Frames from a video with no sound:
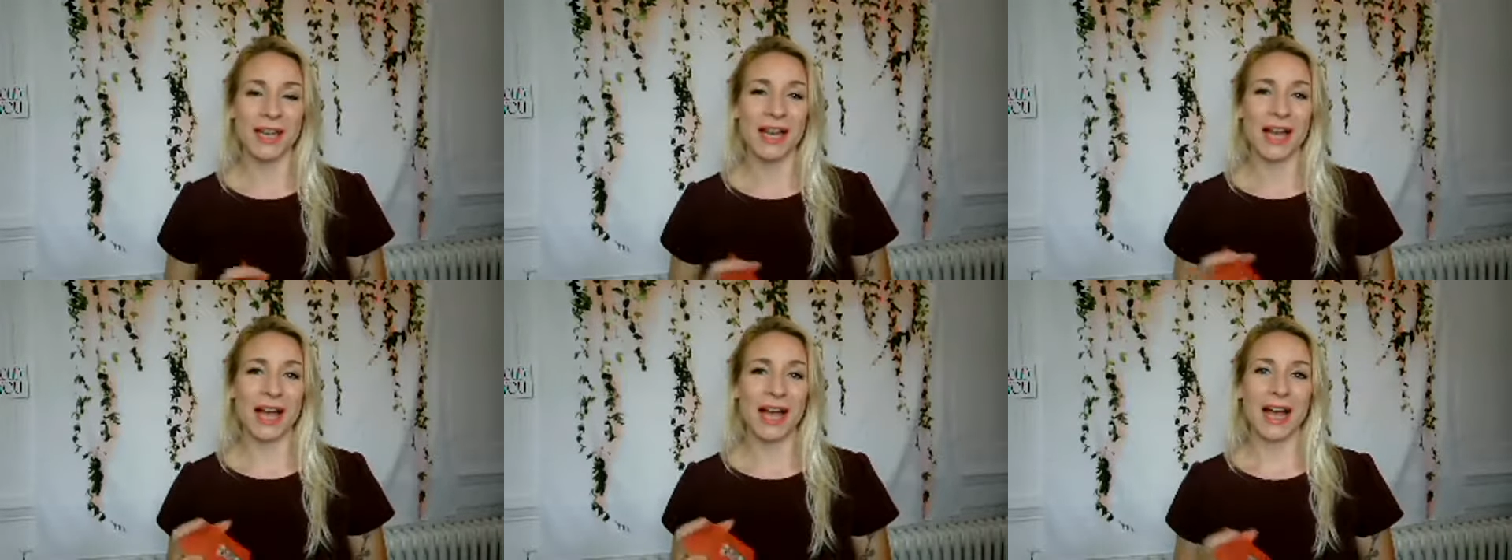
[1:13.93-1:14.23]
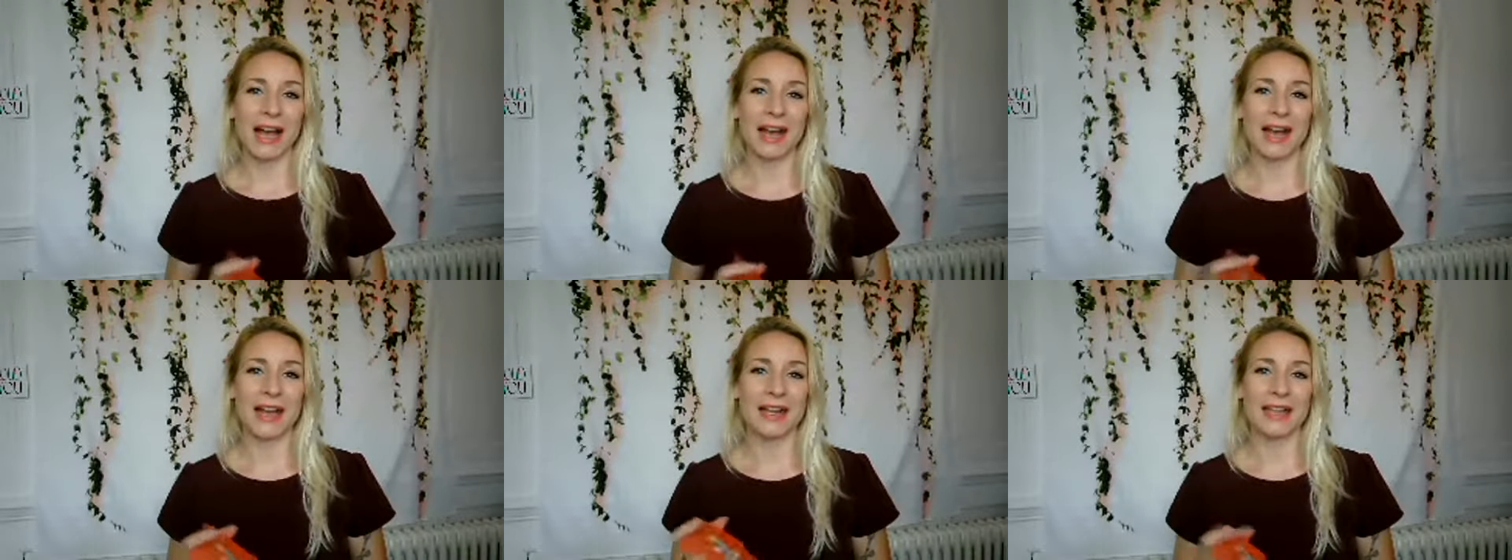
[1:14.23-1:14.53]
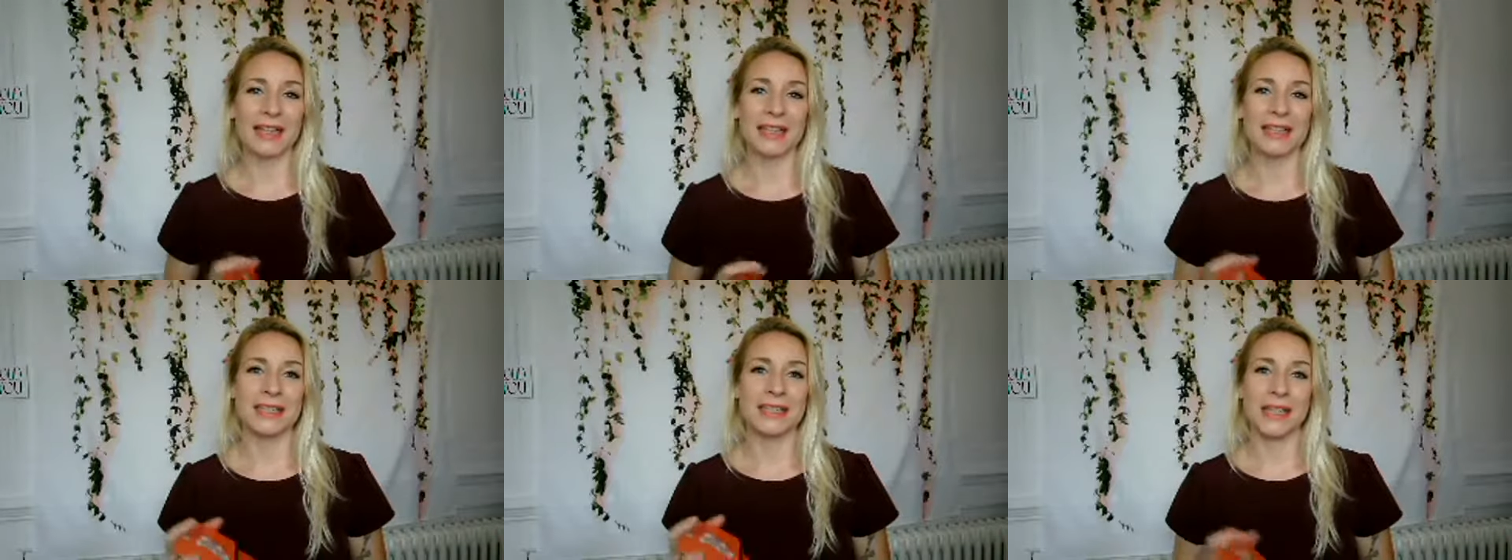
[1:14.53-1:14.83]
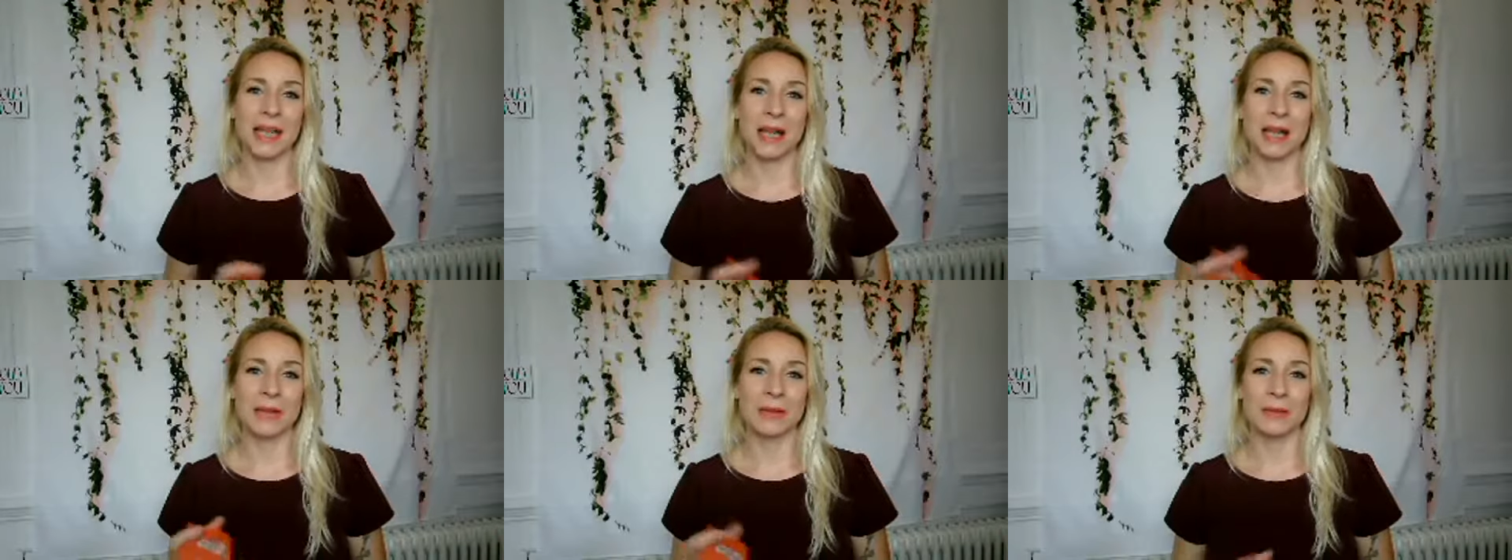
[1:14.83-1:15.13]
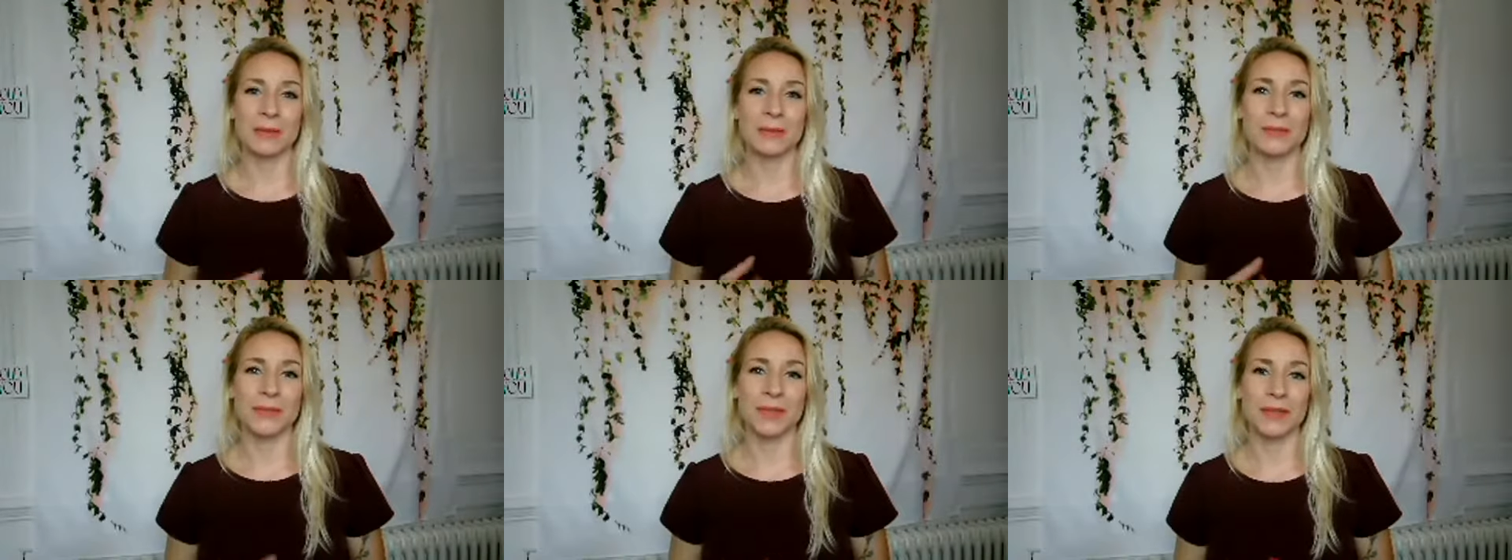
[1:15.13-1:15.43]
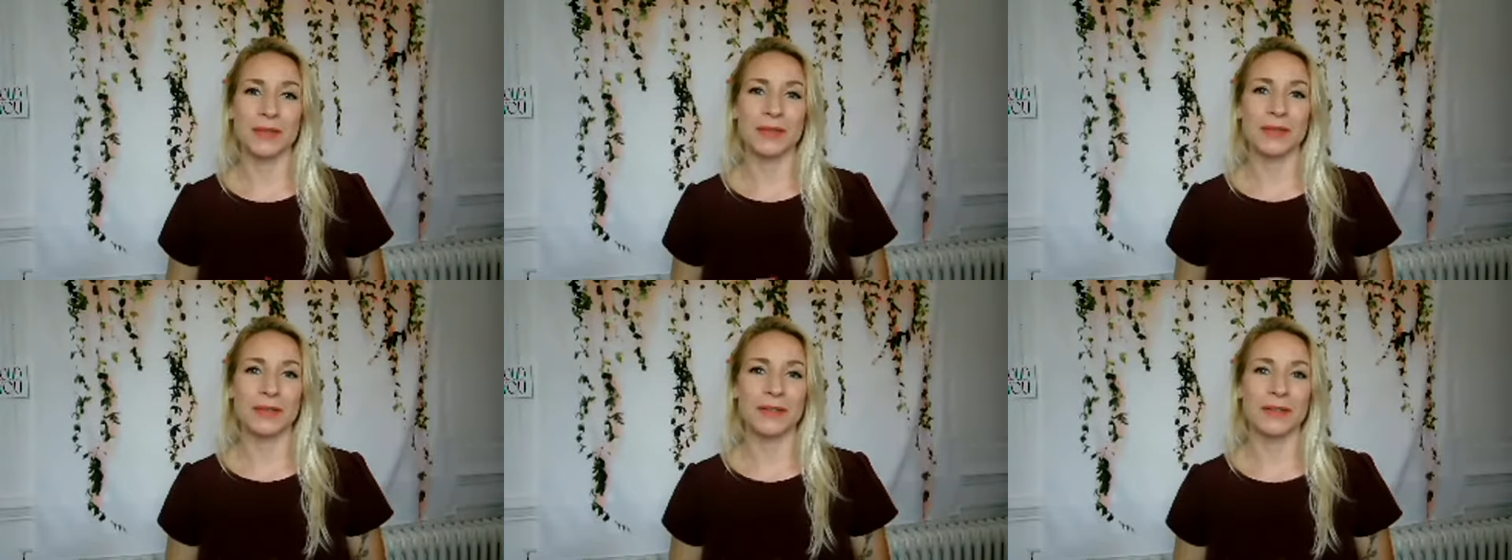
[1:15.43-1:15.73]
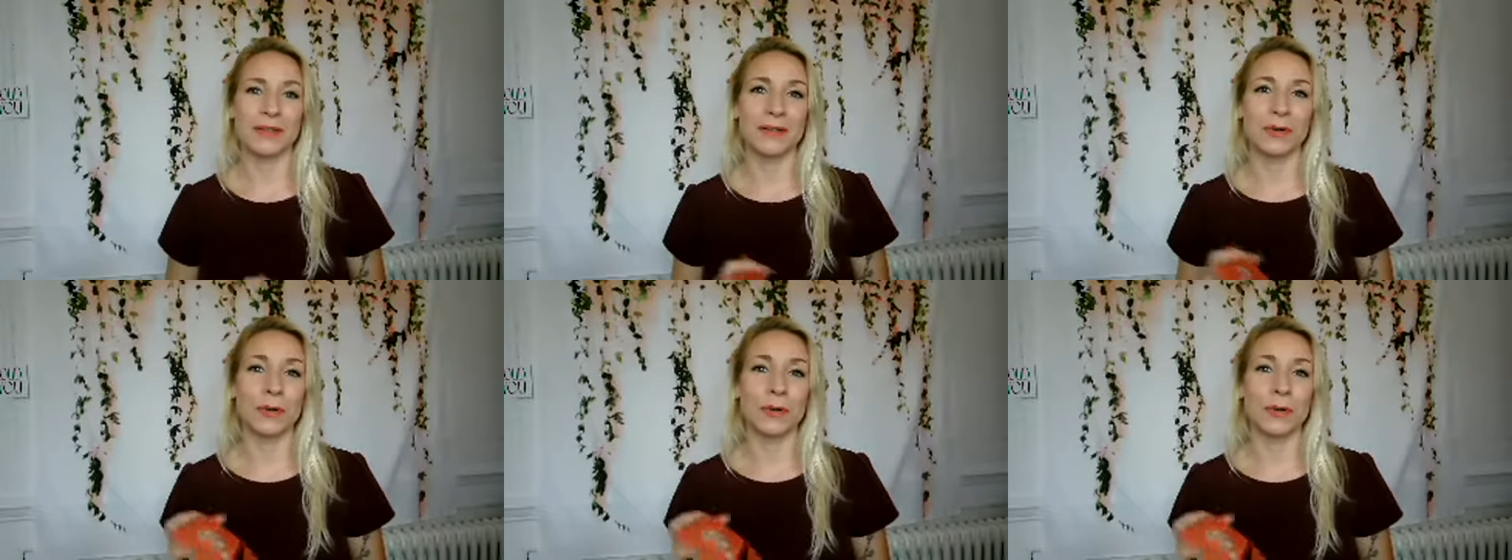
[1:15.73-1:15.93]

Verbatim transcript: and I'm the